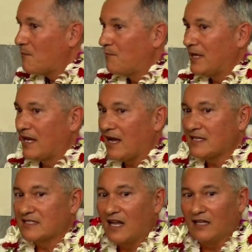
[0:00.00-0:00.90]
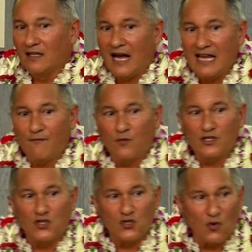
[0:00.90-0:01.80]
Because life was
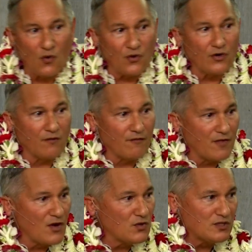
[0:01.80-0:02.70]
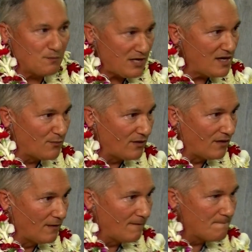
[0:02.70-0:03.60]
shorter for those
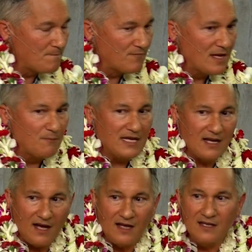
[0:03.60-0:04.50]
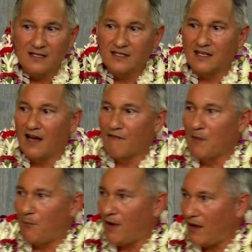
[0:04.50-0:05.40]
people because of the
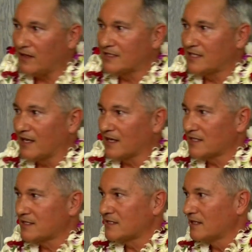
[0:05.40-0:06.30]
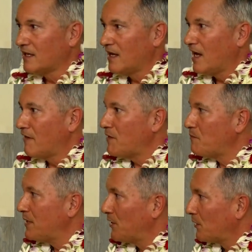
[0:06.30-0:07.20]
politics of
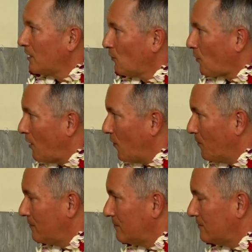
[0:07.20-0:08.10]
imperial Rome.